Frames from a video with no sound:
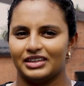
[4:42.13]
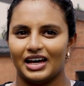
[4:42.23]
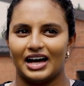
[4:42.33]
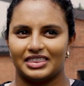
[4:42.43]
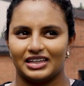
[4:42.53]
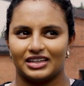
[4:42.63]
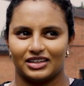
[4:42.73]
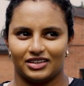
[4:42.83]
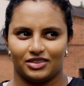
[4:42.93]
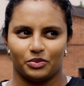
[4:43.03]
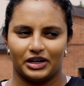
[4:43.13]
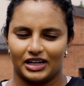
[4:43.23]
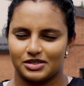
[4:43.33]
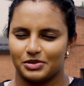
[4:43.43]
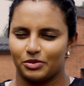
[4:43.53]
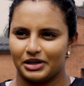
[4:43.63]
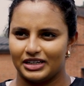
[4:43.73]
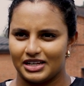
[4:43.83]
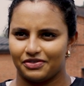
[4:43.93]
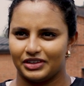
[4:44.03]
Yeah, I think the win against
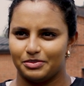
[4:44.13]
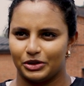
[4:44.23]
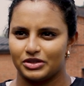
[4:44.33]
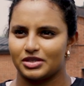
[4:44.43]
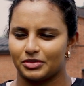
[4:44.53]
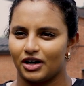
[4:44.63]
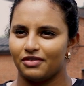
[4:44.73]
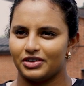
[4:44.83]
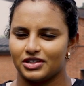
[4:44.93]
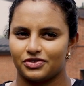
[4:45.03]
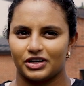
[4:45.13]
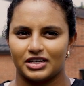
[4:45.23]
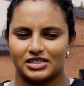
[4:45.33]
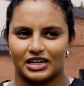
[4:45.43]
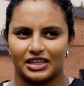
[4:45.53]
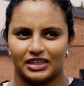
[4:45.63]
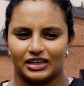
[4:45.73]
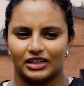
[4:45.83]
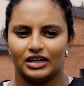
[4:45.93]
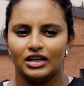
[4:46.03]
Middlebury definitely built some confidence for us, and I
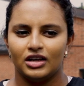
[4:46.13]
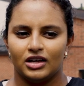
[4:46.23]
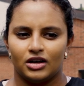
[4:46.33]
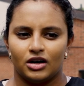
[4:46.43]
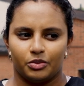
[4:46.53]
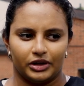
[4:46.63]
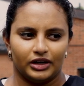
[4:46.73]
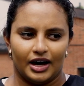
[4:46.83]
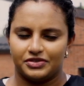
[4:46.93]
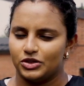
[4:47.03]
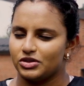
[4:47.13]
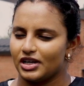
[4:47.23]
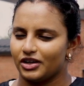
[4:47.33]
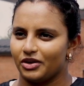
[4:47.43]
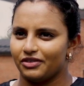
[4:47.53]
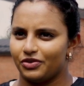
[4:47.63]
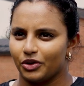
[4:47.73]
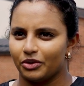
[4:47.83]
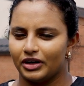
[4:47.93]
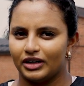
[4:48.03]
think we have to use that going
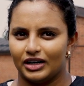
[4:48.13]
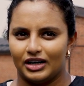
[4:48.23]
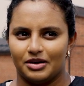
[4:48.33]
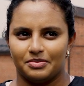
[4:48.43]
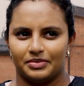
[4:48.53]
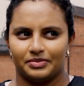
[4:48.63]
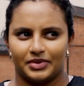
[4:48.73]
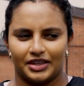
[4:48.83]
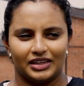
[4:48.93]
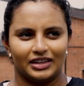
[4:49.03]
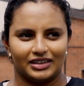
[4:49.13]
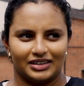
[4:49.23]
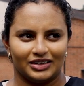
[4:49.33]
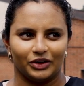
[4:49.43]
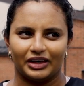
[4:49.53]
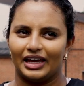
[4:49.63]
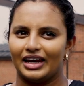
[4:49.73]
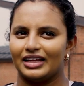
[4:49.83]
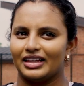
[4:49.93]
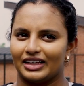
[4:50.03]
forward. I think looking
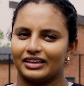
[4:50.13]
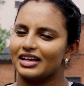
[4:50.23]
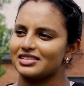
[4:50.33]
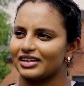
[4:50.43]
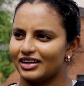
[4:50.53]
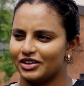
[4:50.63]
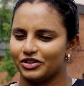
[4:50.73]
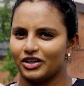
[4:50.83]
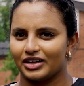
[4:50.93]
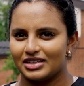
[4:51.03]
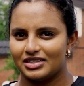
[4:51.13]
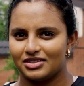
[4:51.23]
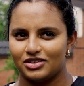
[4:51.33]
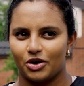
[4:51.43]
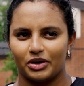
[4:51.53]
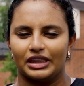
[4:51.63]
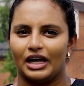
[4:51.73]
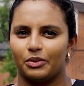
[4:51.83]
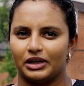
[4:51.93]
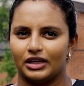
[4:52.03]
at it less like an underdog and knowing
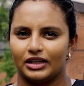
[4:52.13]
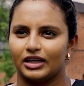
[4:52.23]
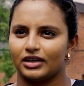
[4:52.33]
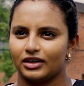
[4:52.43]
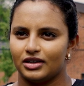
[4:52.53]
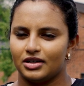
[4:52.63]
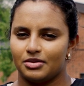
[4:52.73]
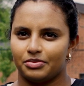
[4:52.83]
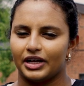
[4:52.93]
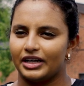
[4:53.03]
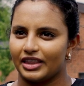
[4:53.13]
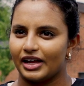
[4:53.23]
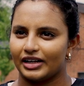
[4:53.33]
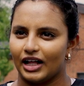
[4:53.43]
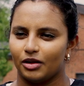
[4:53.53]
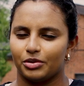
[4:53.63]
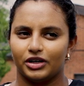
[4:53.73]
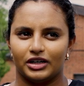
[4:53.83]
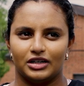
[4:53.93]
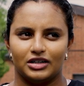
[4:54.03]
that we can play to that
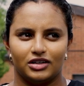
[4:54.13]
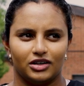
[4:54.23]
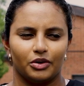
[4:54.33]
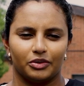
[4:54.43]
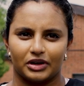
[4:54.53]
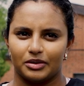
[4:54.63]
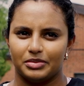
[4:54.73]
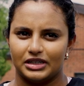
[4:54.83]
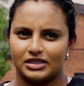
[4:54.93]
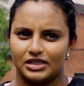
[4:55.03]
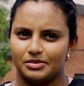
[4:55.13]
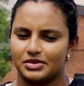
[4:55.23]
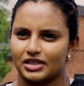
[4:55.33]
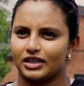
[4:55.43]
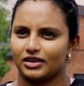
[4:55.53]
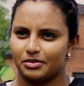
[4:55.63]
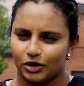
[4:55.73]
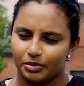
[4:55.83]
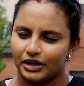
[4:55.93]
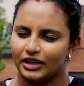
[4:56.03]
caliber and knowing we can beat teams like
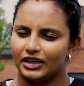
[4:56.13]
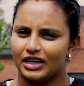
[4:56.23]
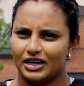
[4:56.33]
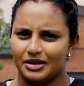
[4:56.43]
Middlebury,